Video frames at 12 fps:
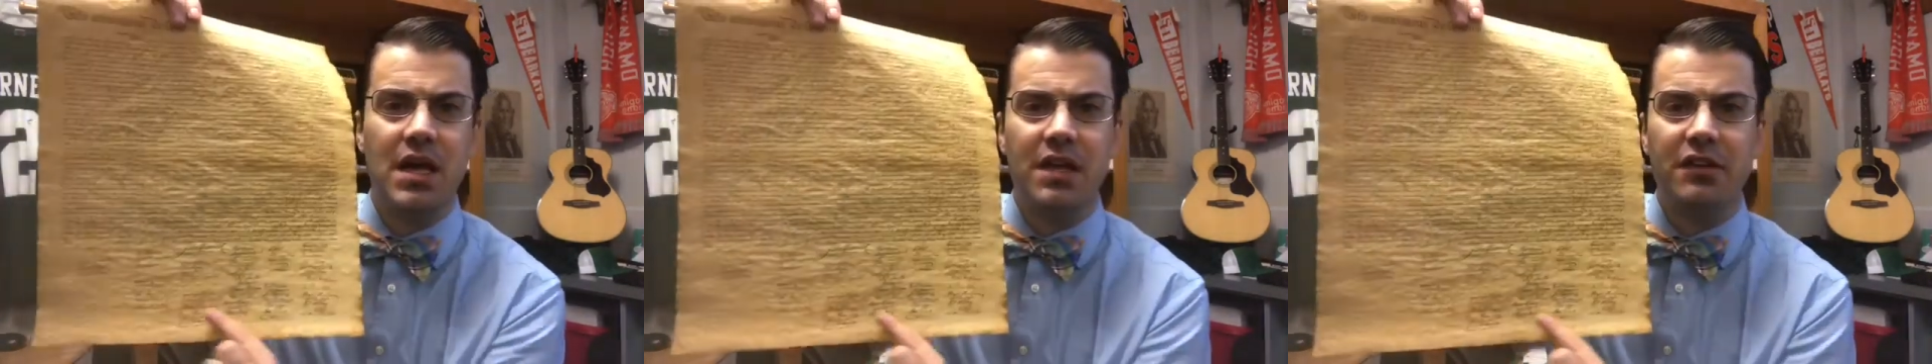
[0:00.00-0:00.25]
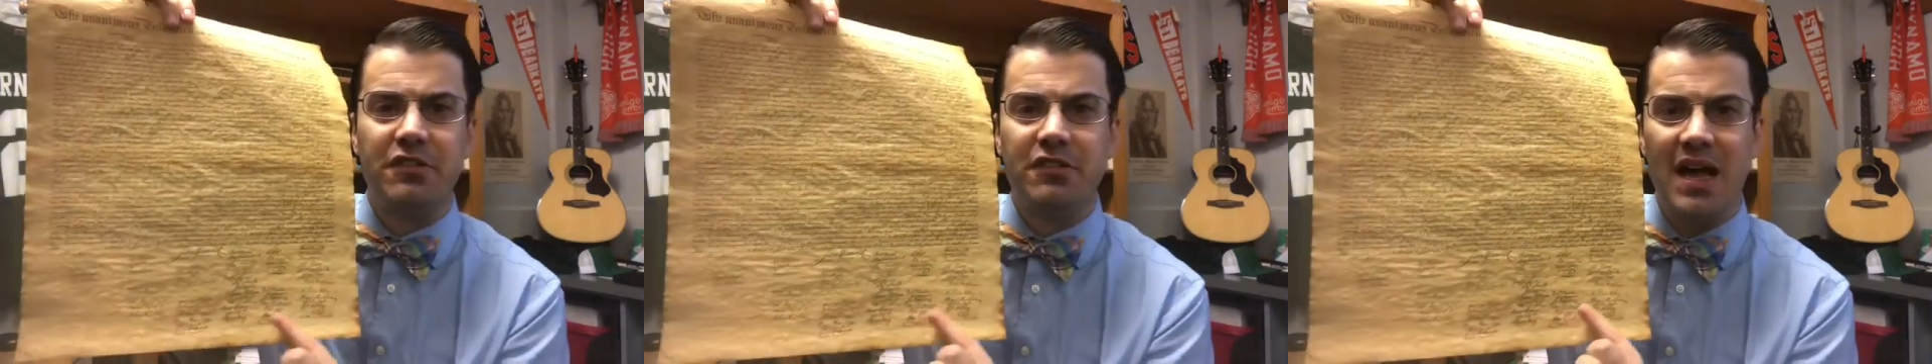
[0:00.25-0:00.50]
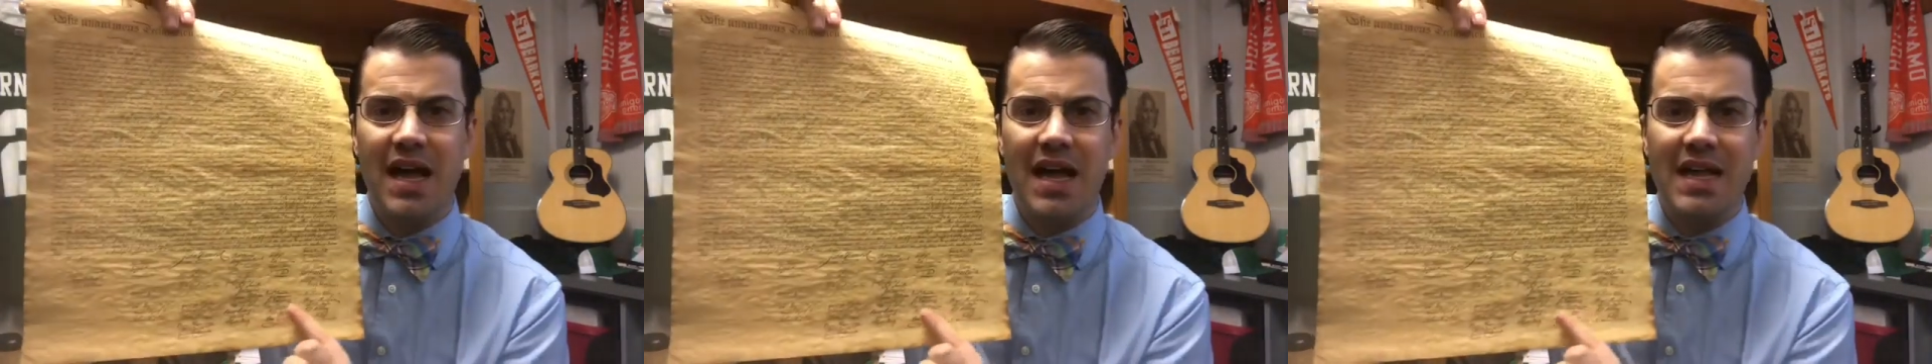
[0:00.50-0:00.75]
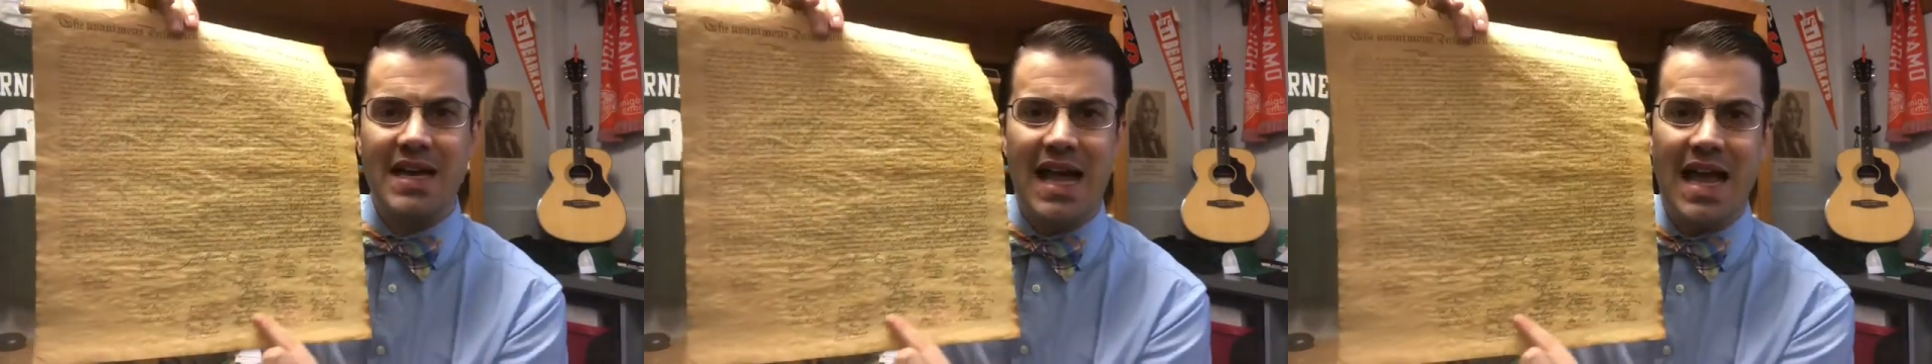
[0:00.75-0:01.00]

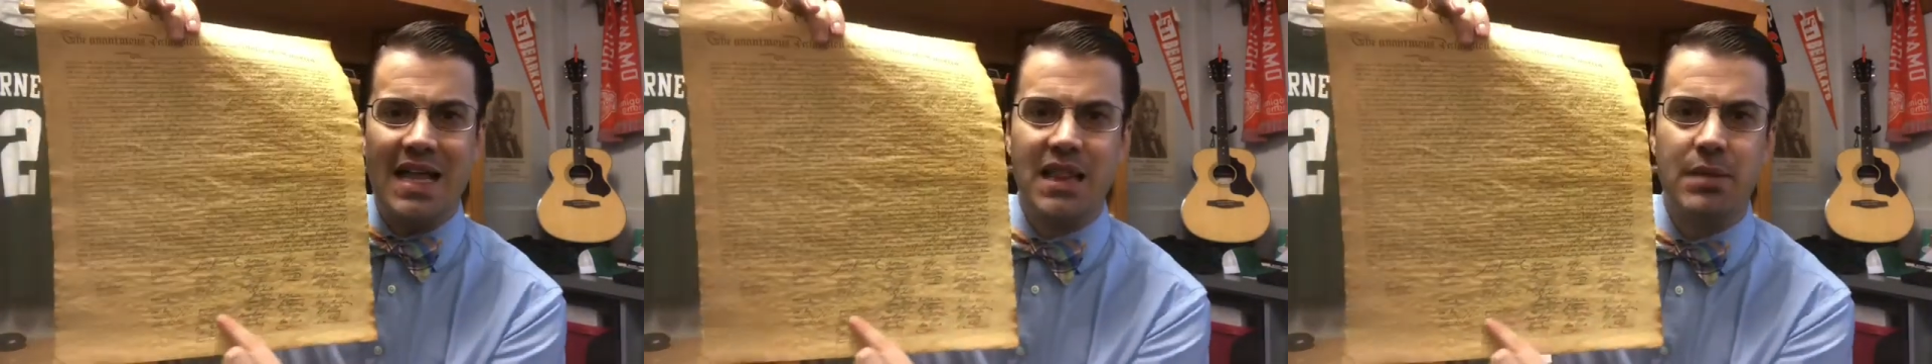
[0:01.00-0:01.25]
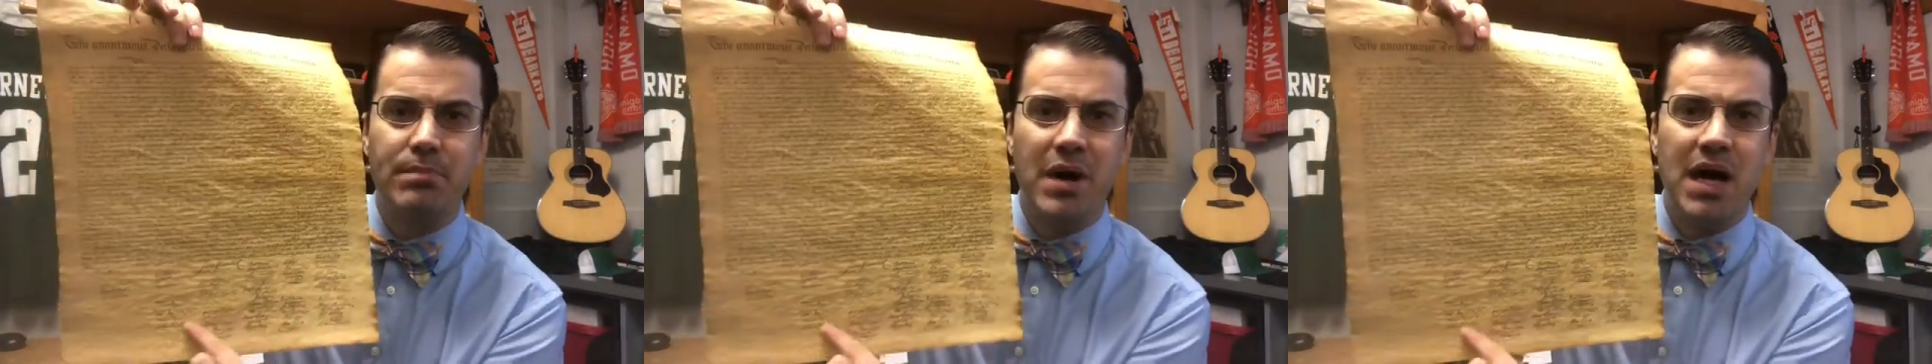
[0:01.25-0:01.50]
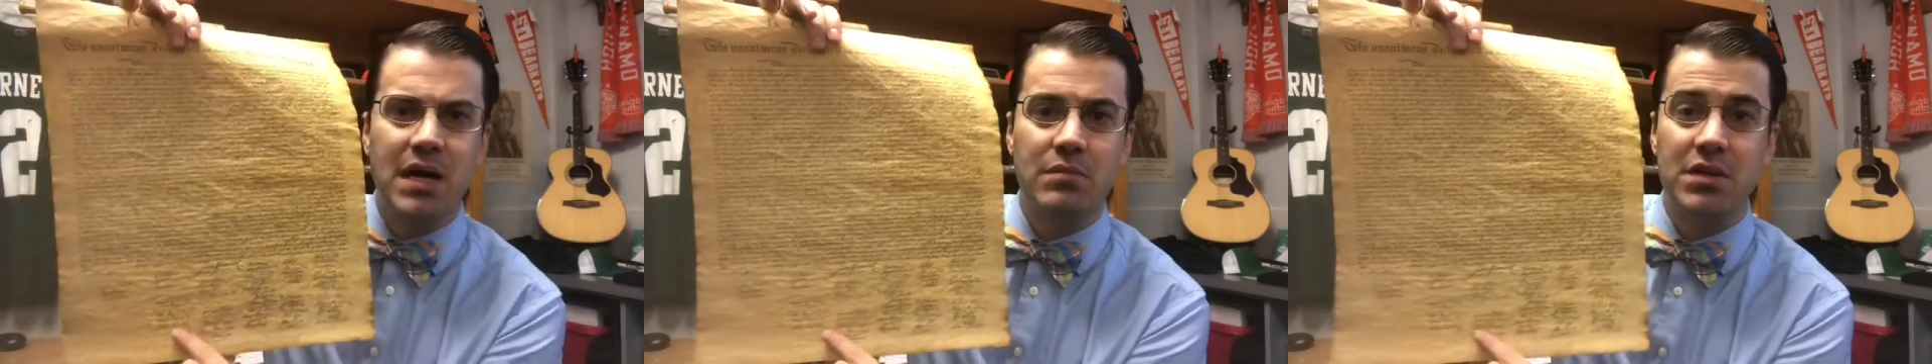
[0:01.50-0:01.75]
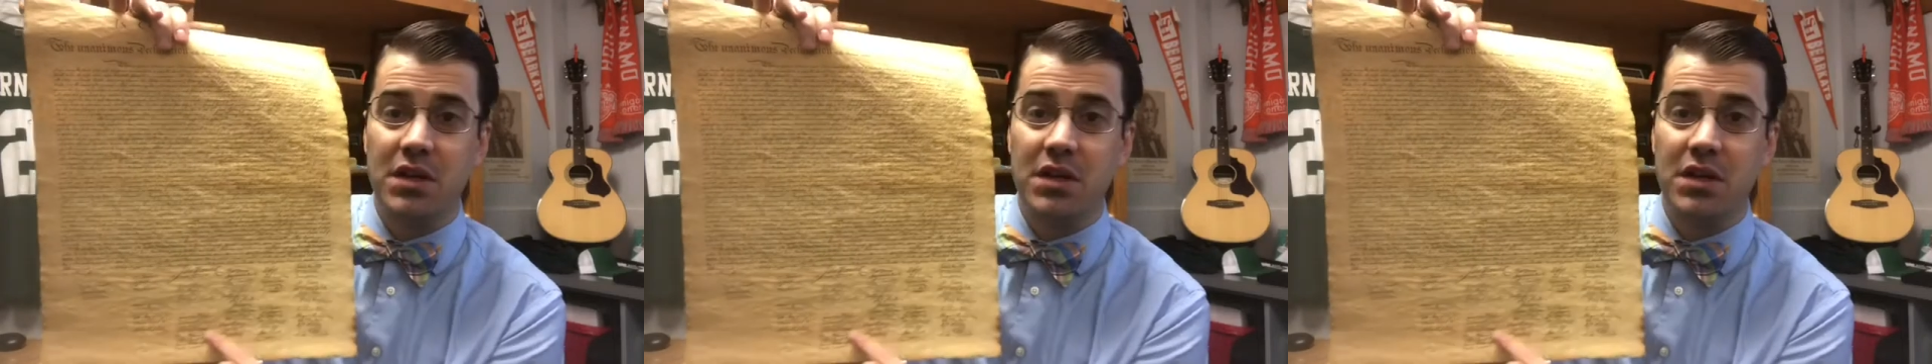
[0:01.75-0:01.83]
signed at the bottom